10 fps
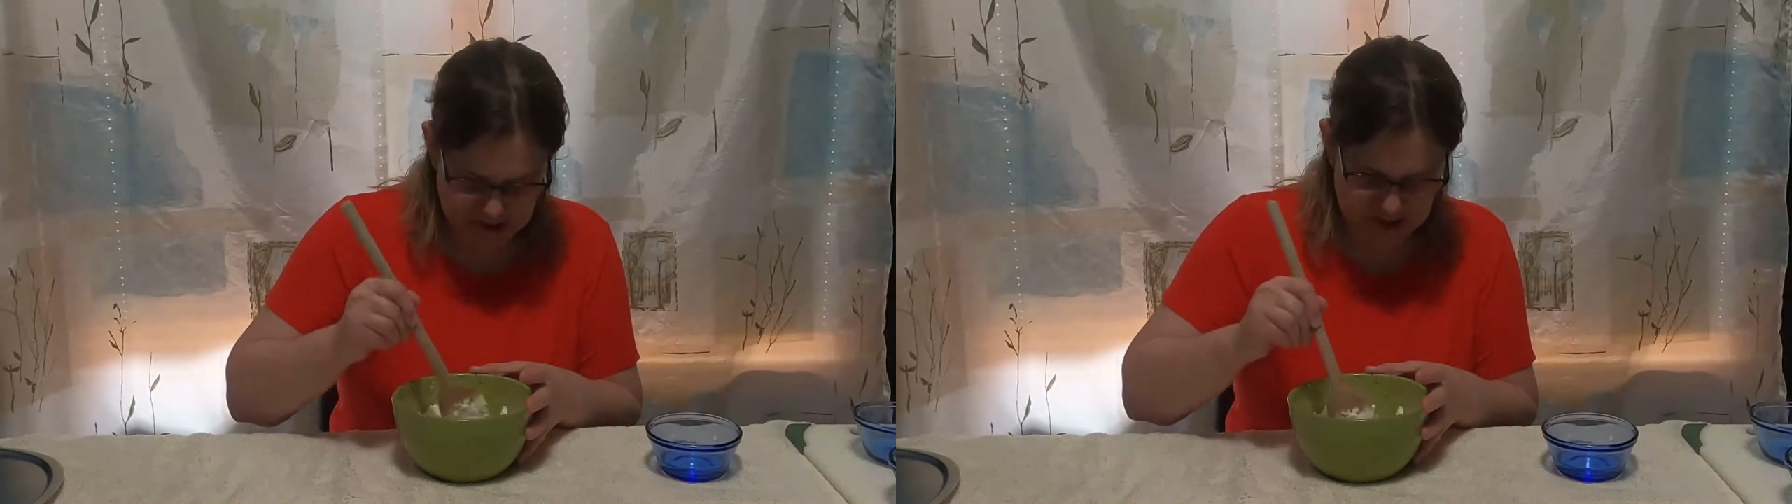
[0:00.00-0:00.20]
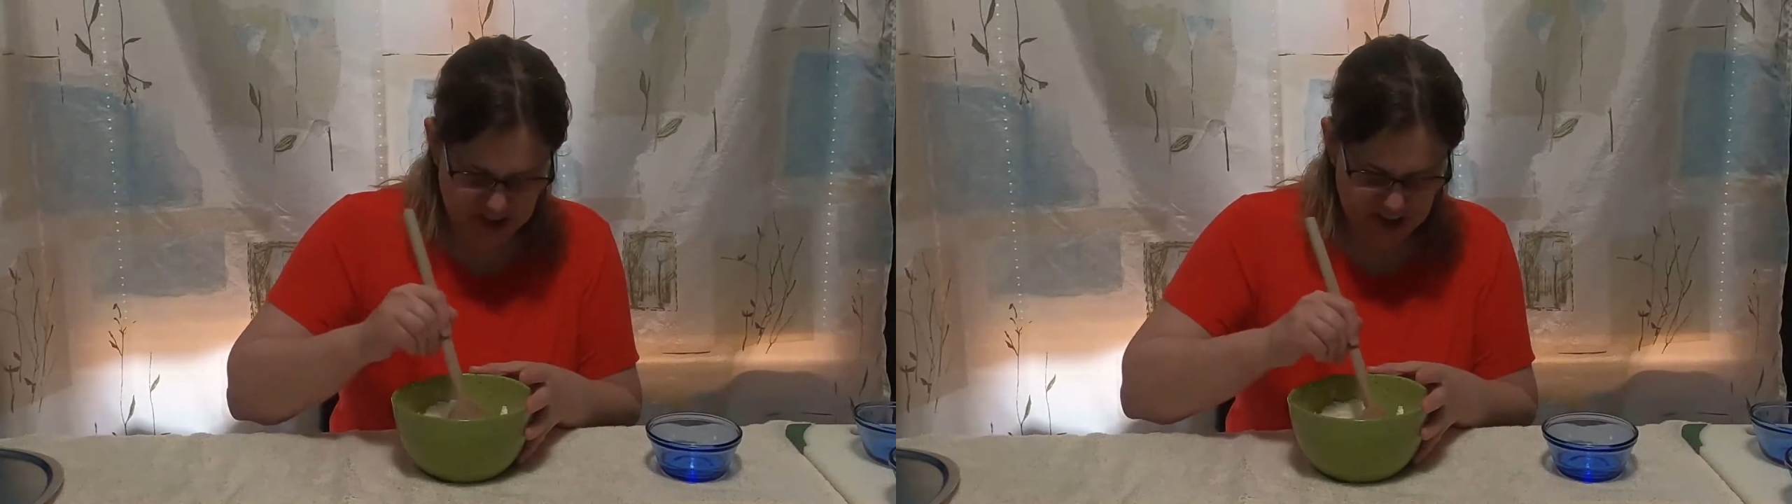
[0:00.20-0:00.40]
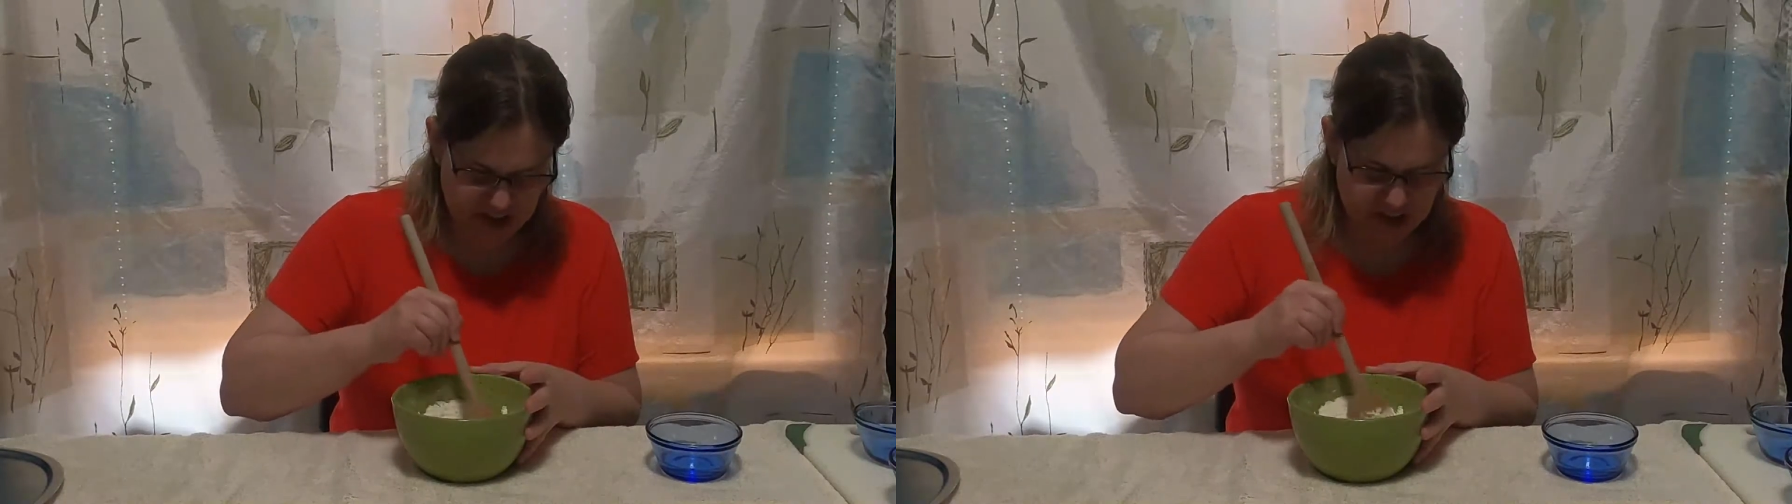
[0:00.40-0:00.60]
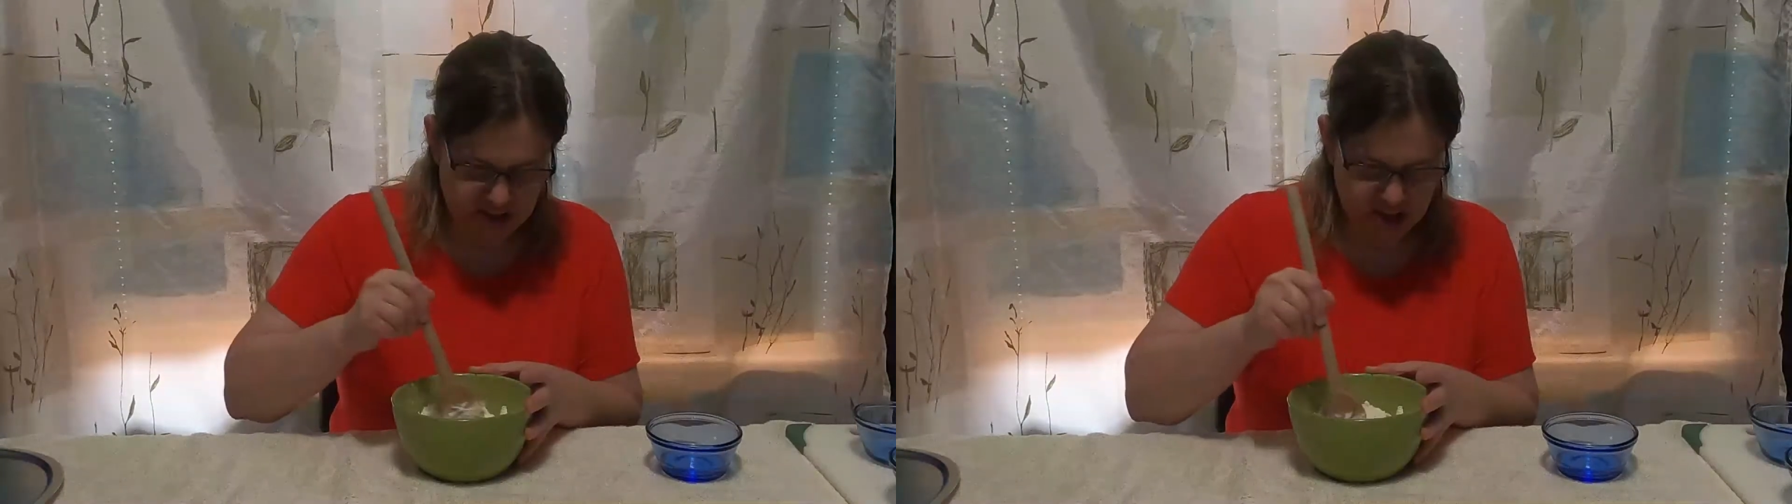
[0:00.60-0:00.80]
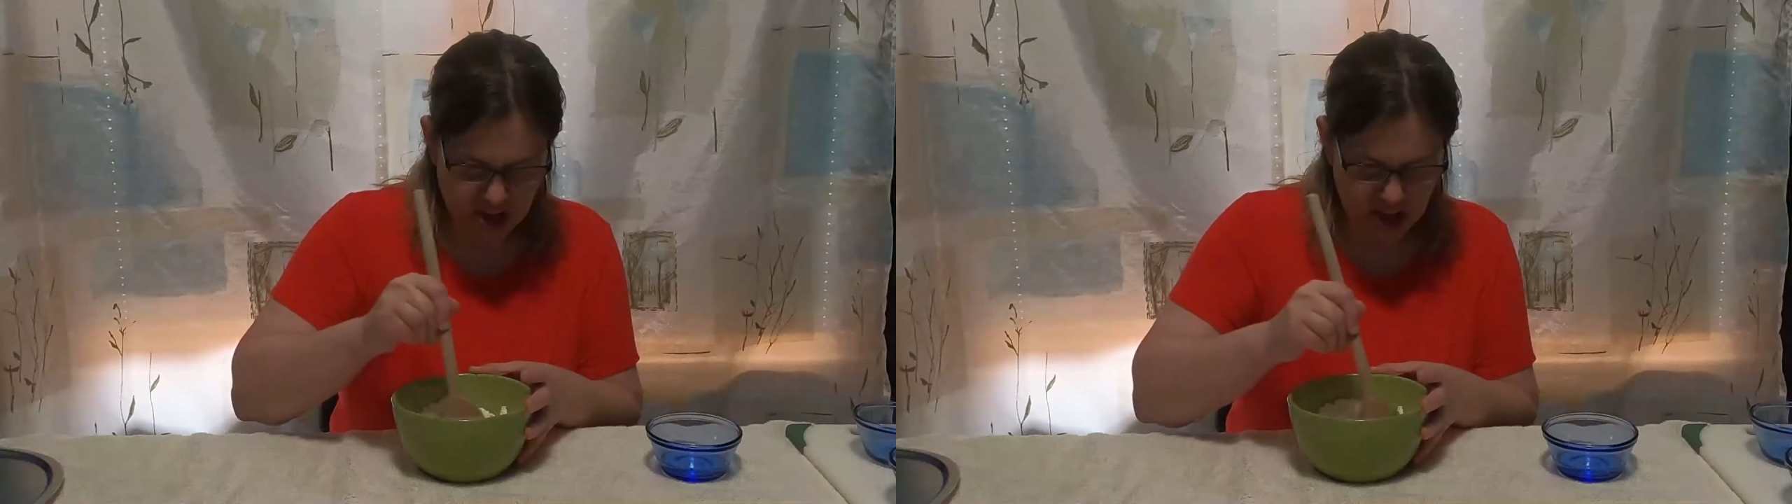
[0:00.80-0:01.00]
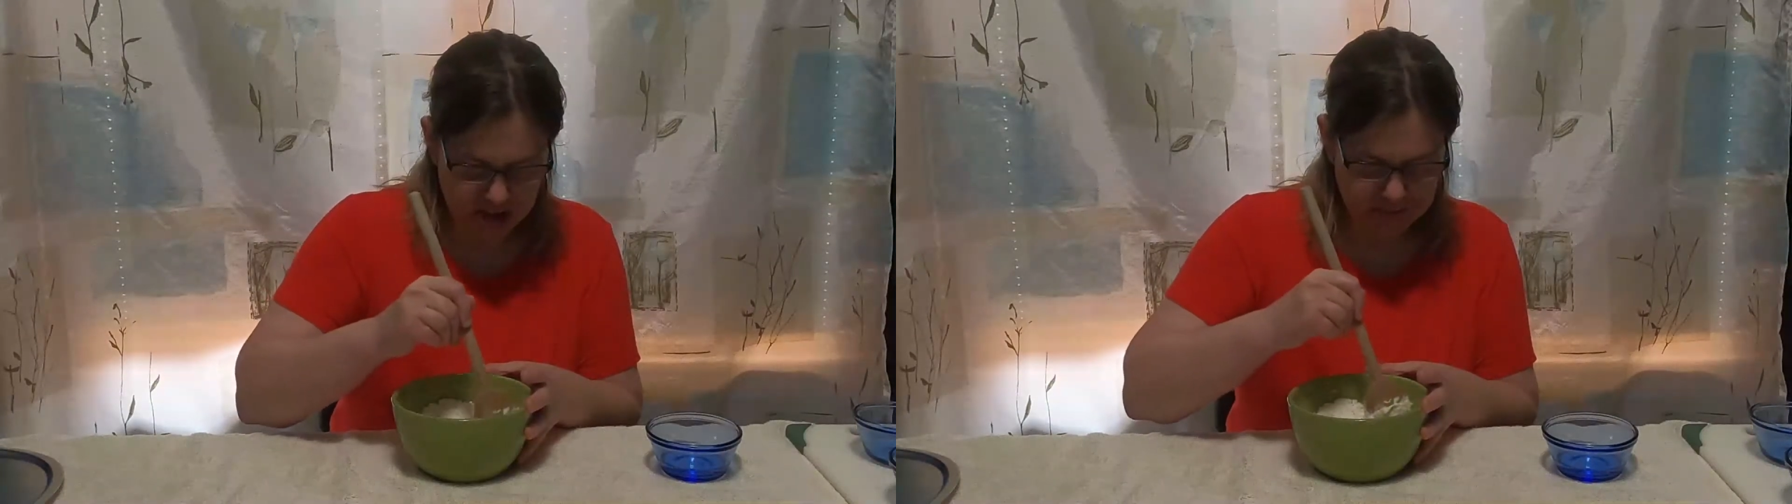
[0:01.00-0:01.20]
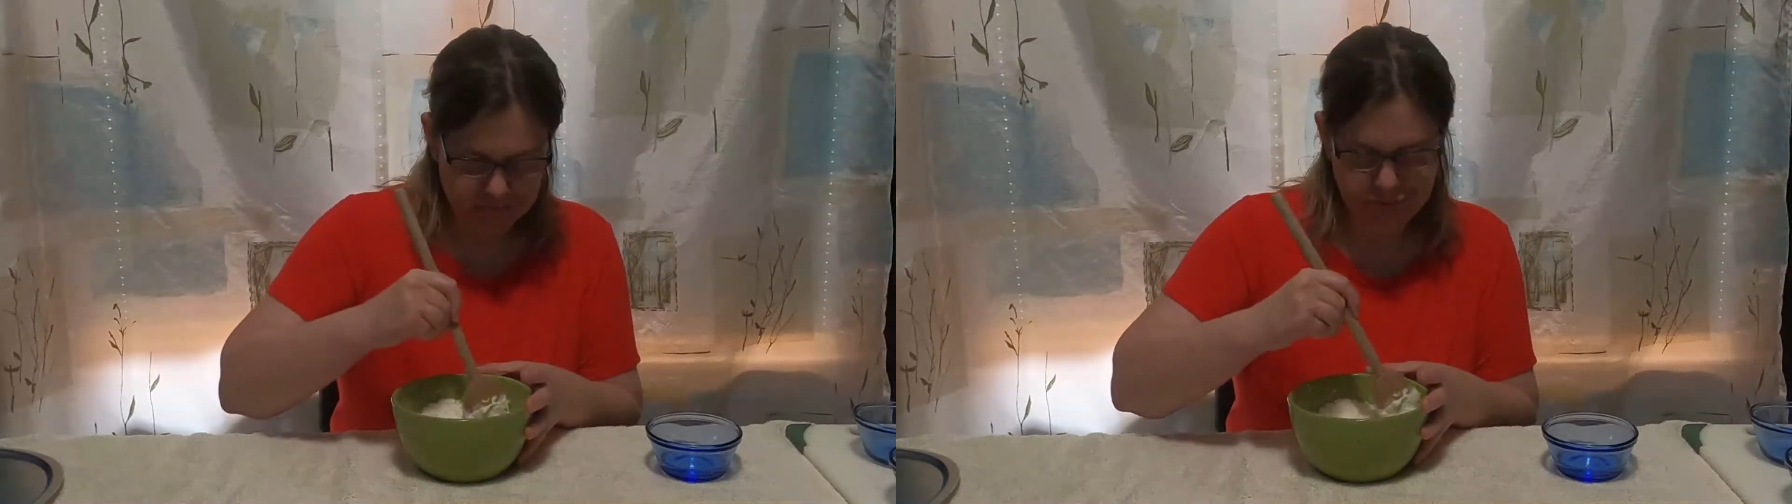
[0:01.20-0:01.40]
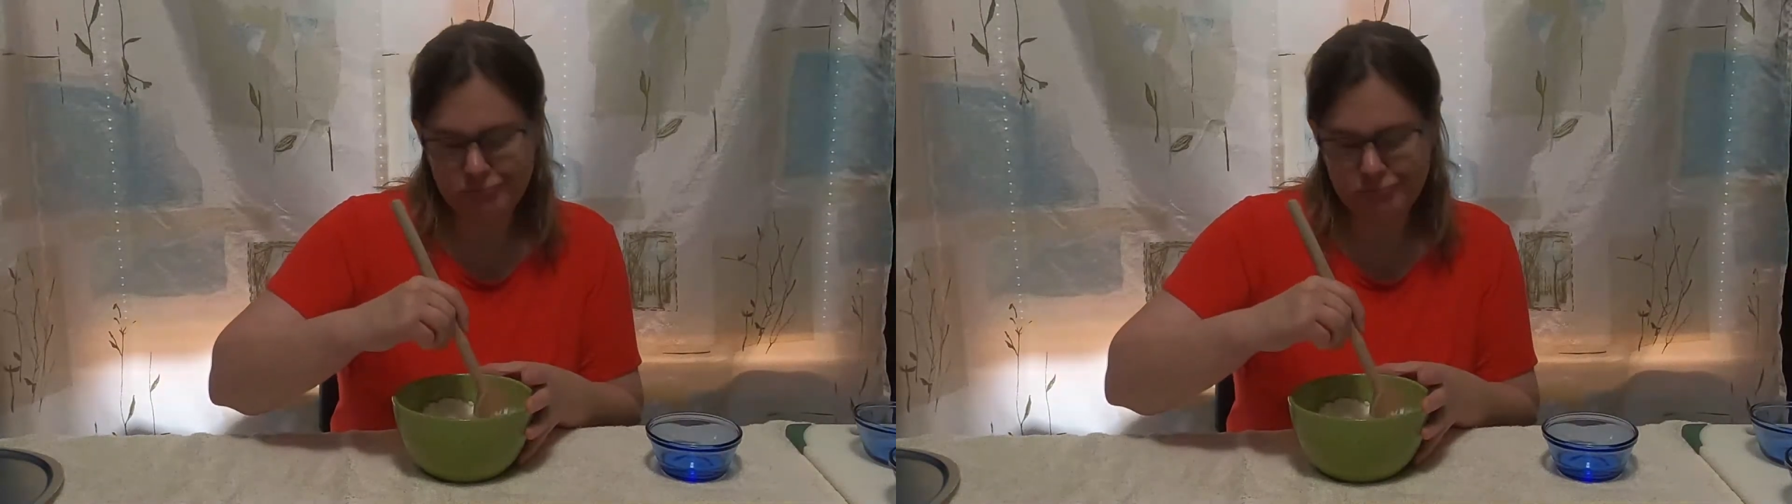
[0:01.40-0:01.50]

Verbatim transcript: just in case you get dirty.